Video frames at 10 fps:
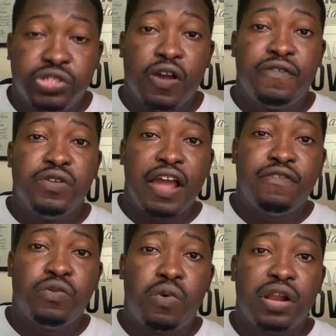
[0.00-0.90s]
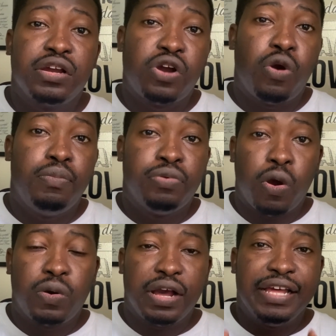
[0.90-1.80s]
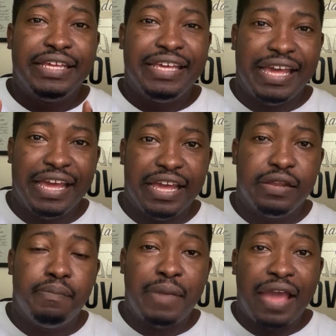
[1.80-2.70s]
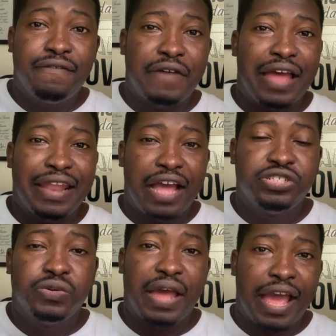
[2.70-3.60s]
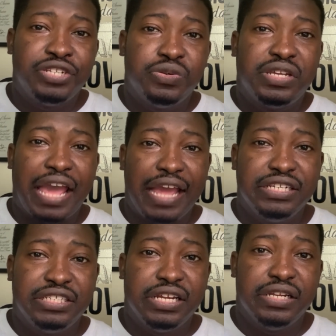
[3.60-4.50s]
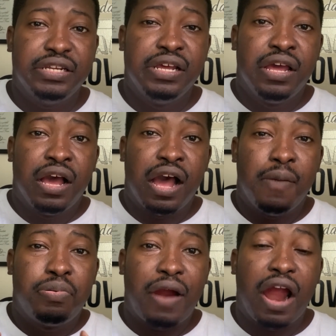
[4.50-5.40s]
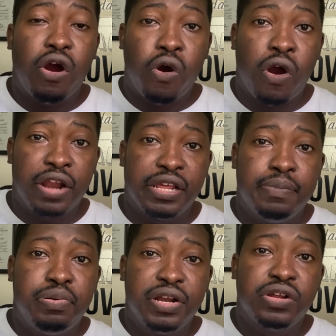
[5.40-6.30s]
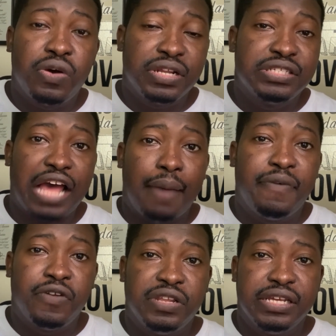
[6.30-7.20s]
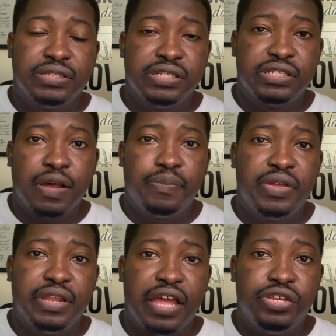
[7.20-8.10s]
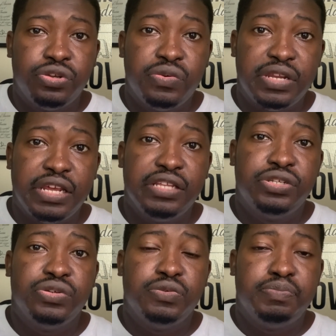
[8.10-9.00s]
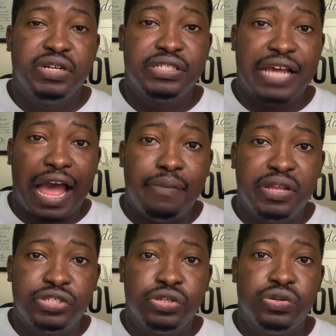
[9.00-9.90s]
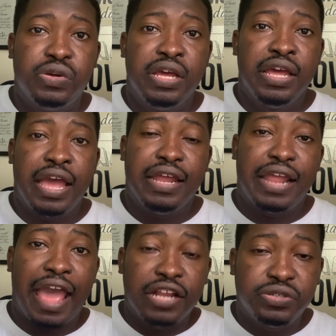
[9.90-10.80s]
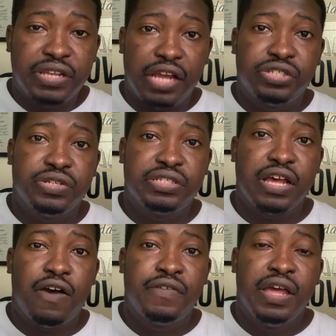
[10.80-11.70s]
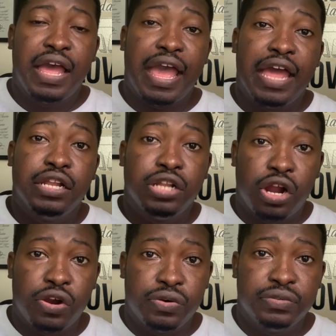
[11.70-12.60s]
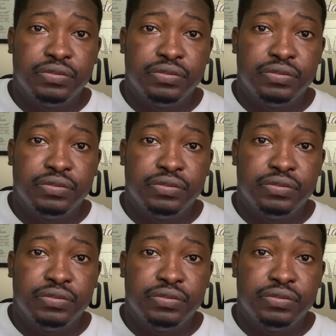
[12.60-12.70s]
So if you never want to go broke again, make financial education a priority. Put it on the top list as something that you need to put time into and educate yourself and learn.